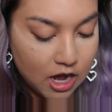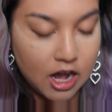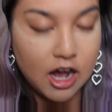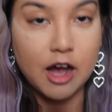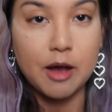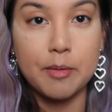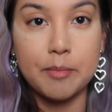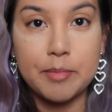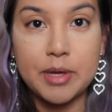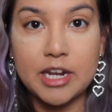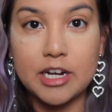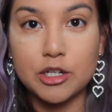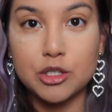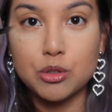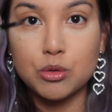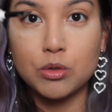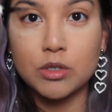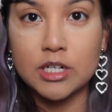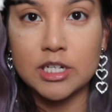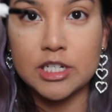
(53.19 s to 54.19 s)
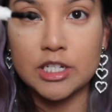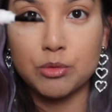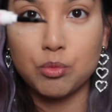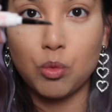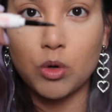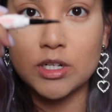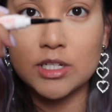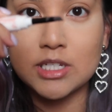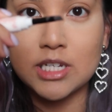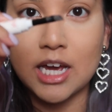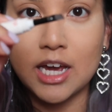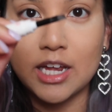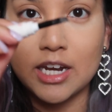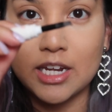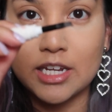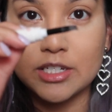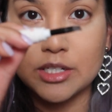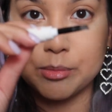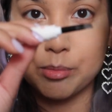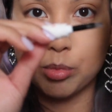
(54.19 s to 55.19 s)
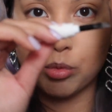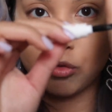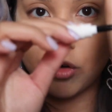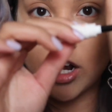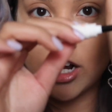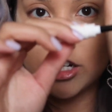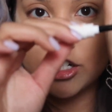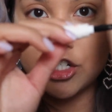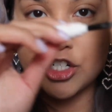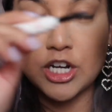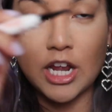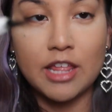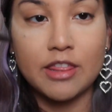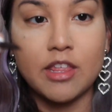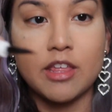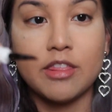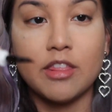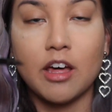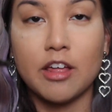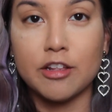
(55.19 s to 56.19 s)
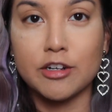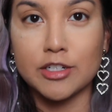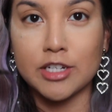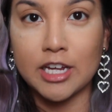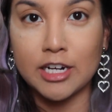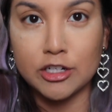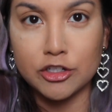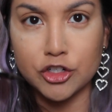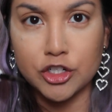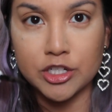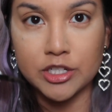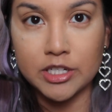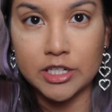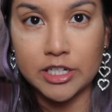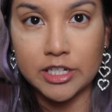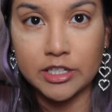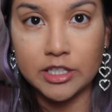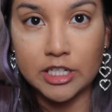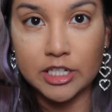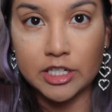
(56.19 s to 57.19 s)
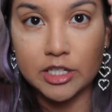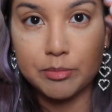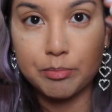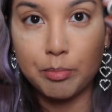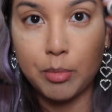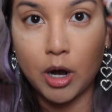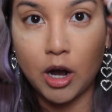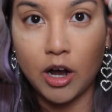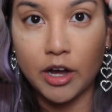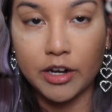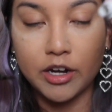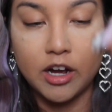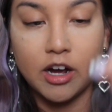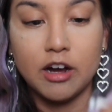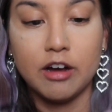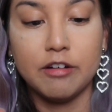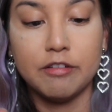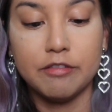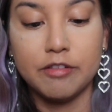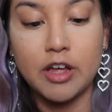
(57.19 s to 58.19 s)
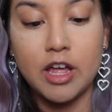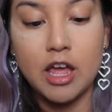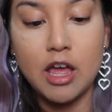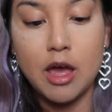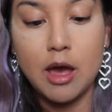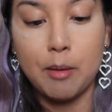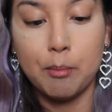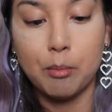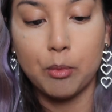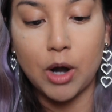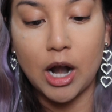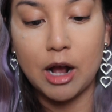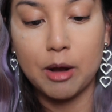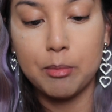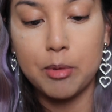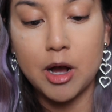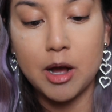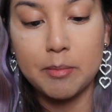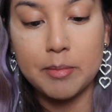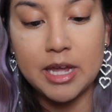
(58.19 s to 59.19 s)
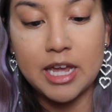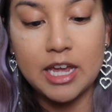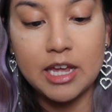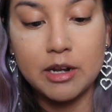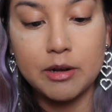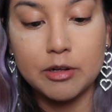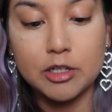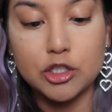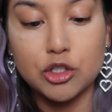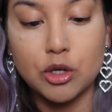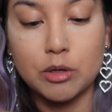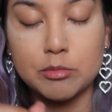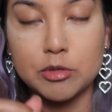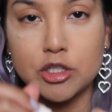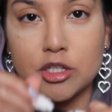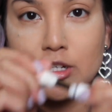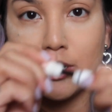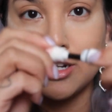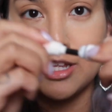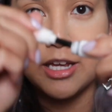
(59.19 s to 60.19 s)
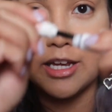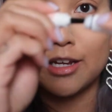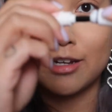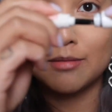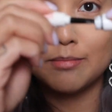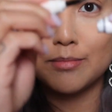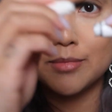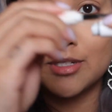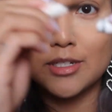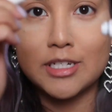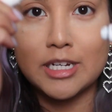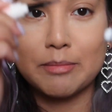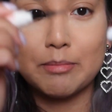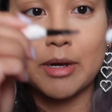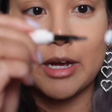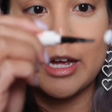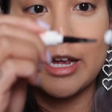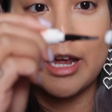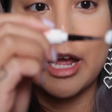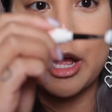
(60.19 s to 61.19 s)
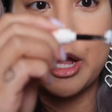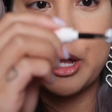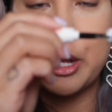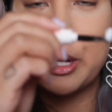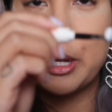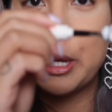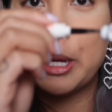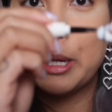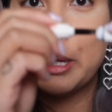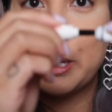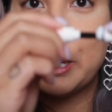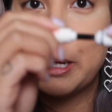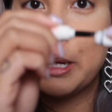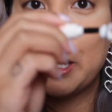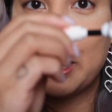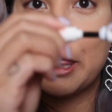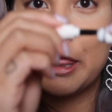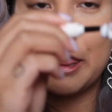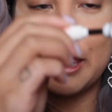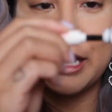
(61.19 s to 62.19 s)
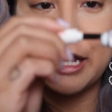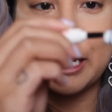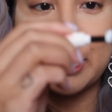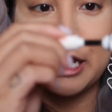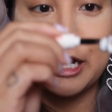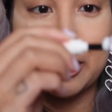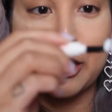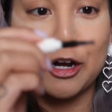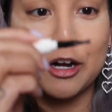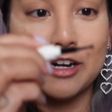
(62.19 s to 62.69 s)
And it's cool because one side is a brush and then the other side is just like this pot of brow pomade. So I'm just gonna like stick my thing in here.